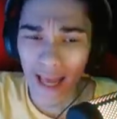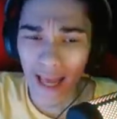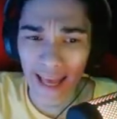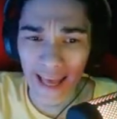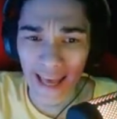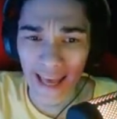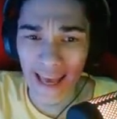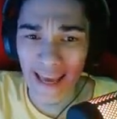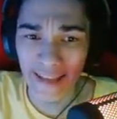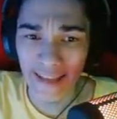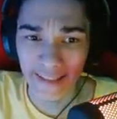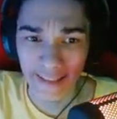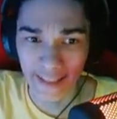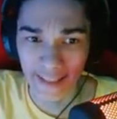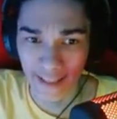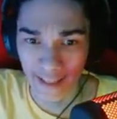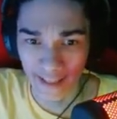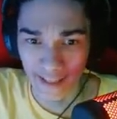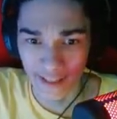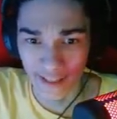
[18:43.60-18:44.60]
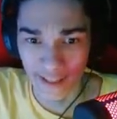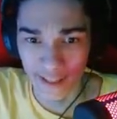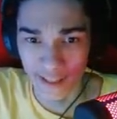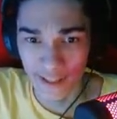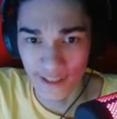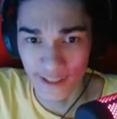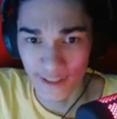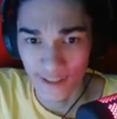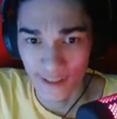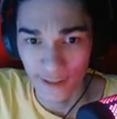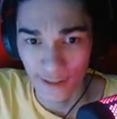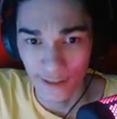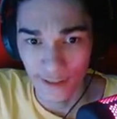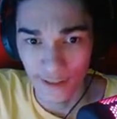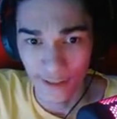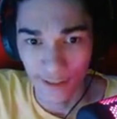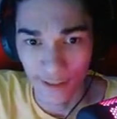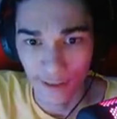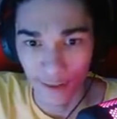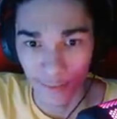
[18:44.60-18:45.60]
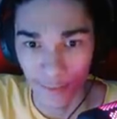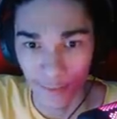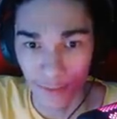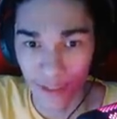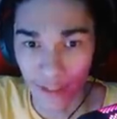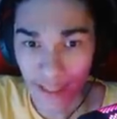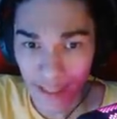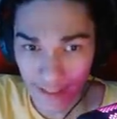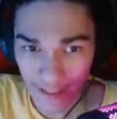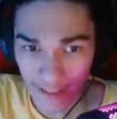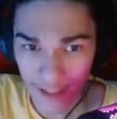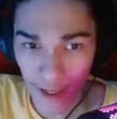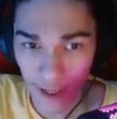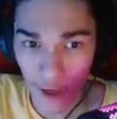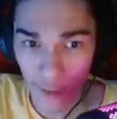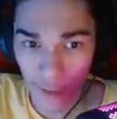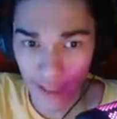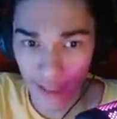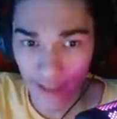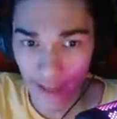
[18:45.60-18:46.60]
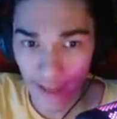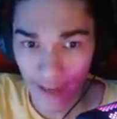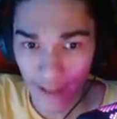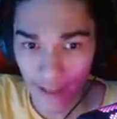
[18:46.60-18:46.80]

hate this. Please tell me that